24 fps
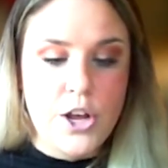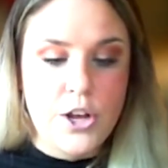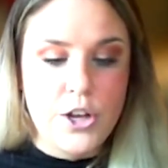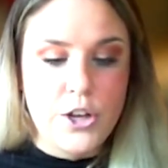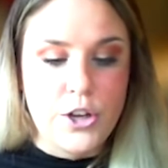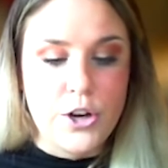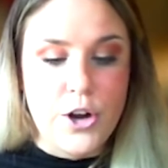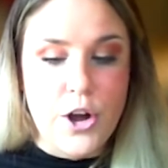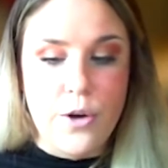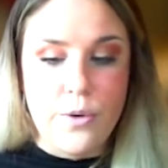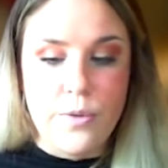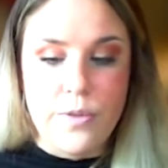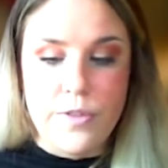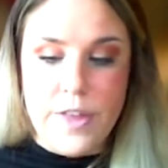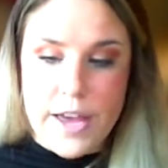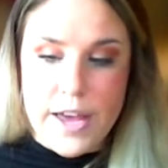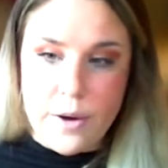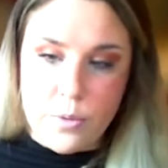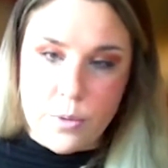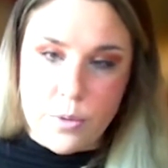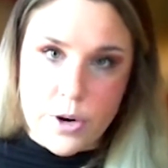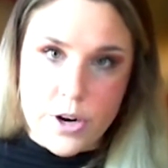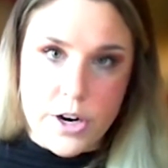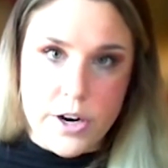they
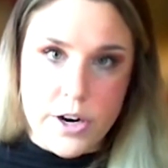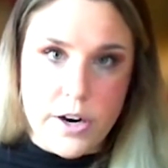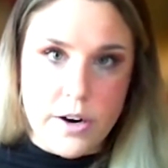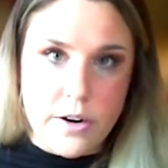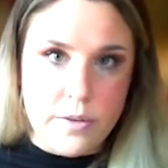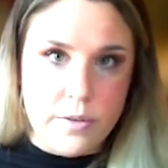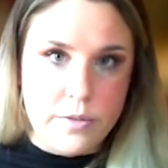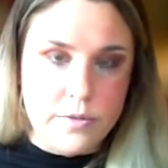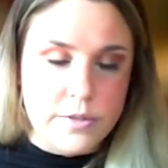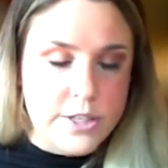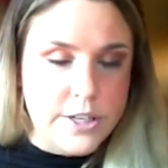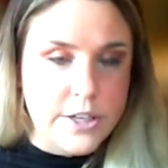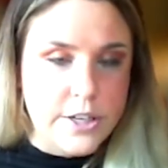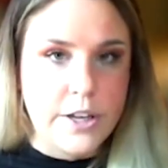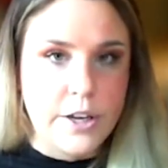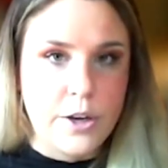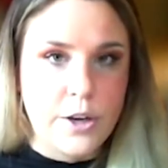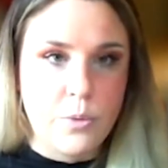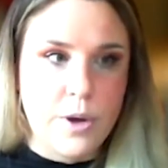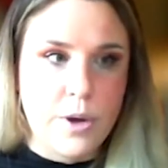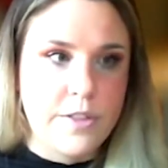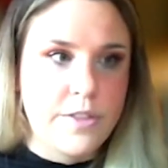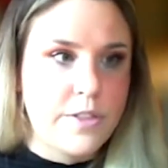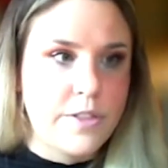were
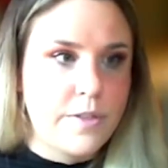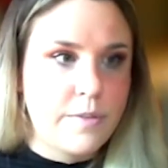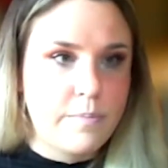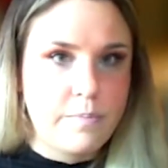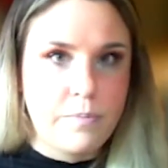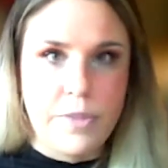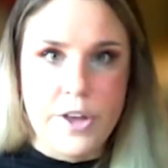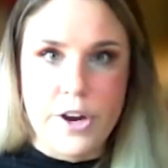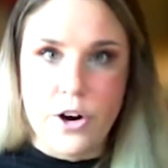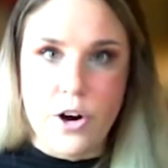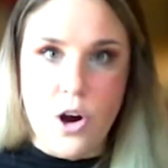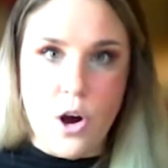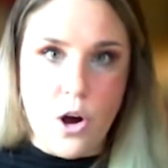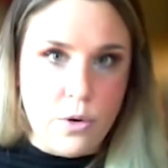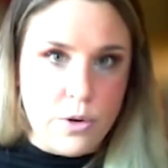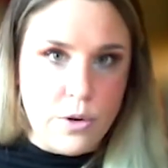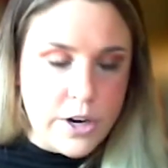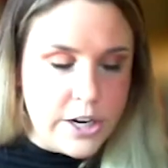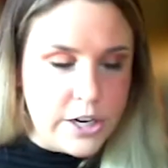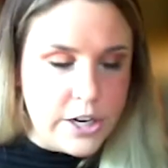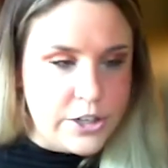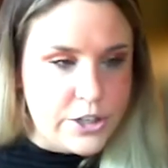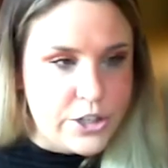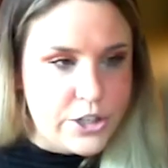dealing with their
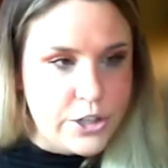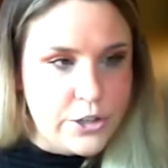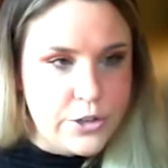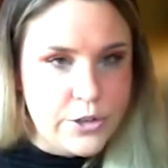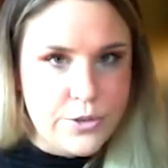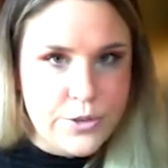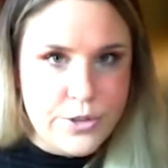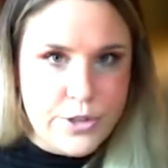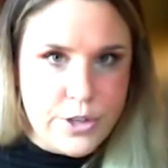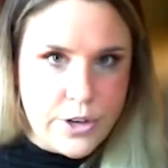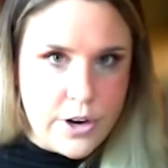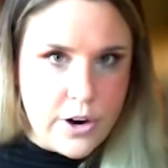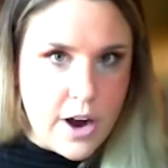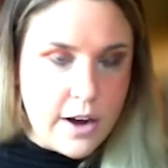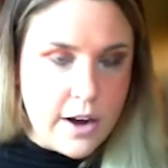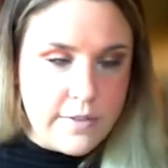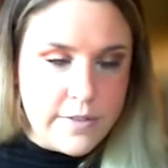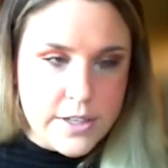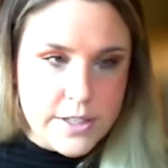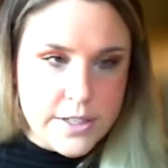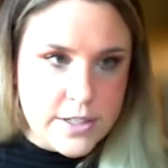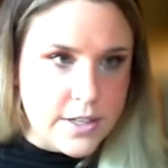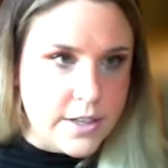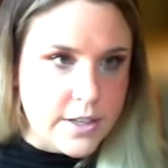own issues,
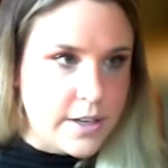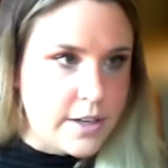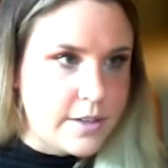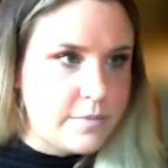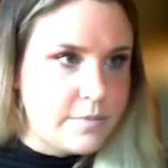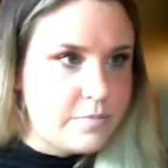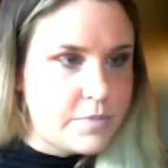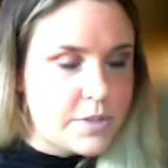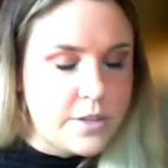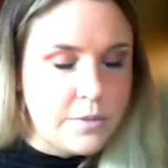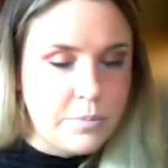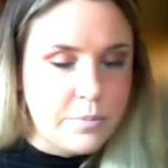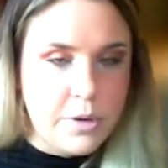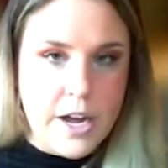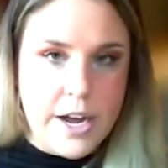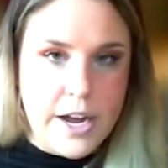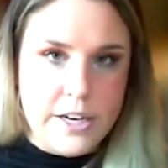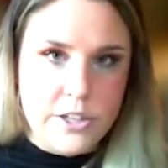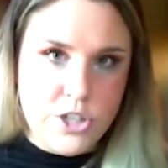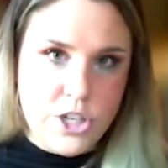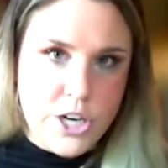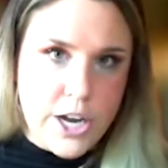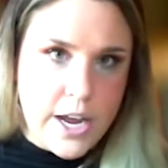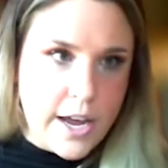obviously supply
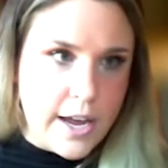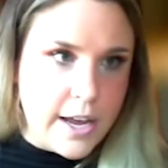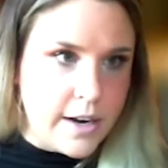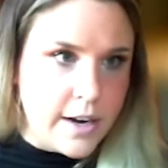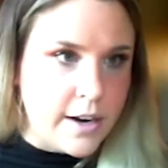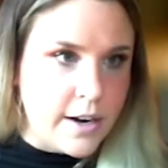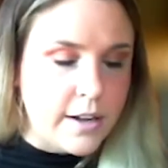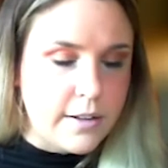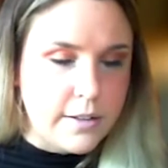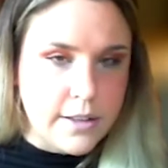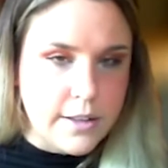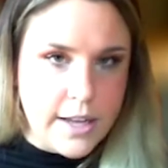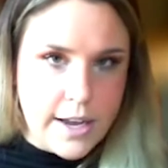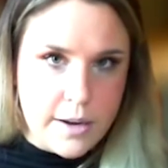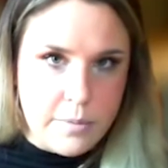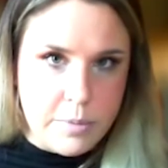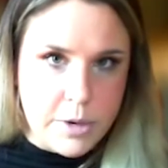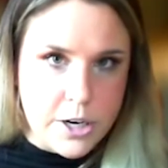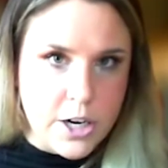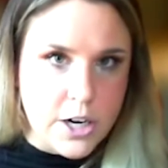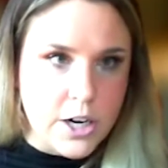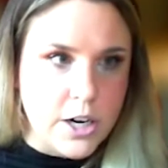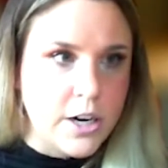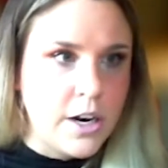chain,
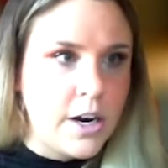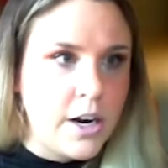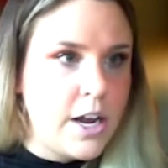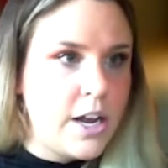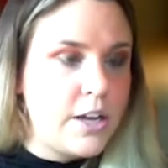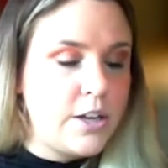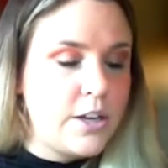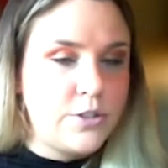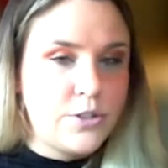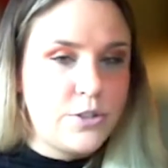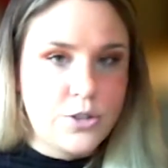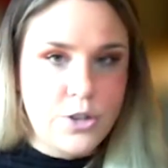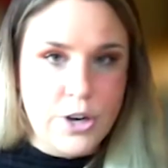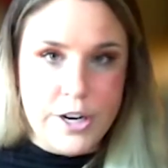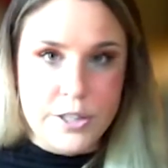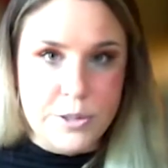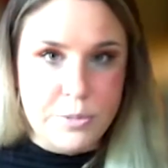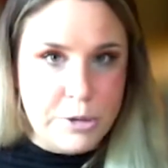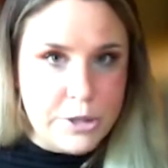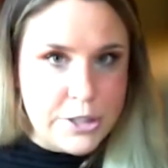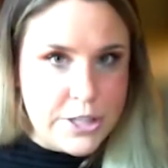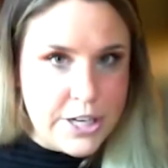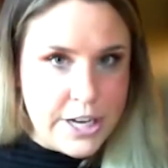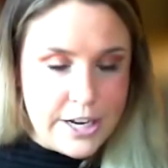labor,
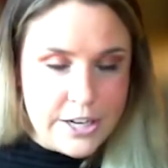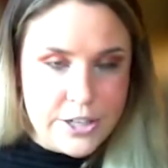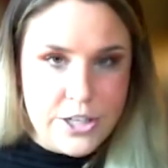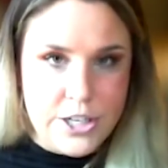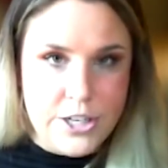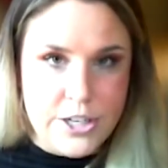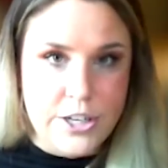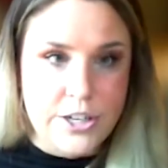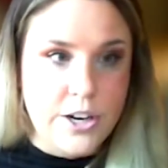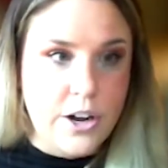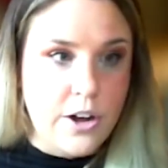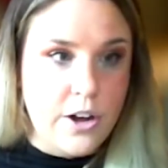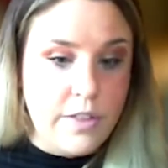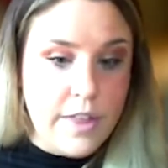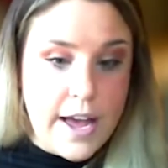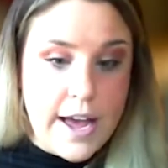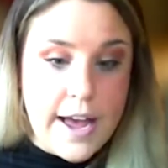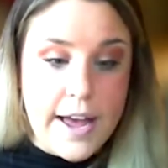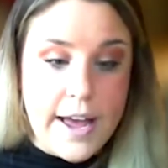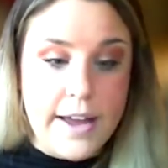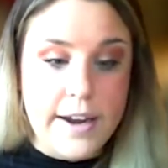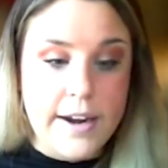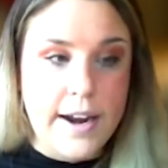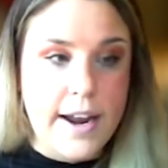transportation, and all
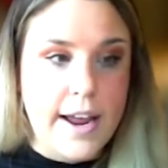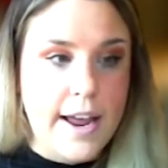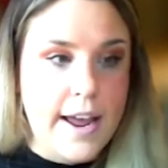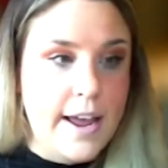that.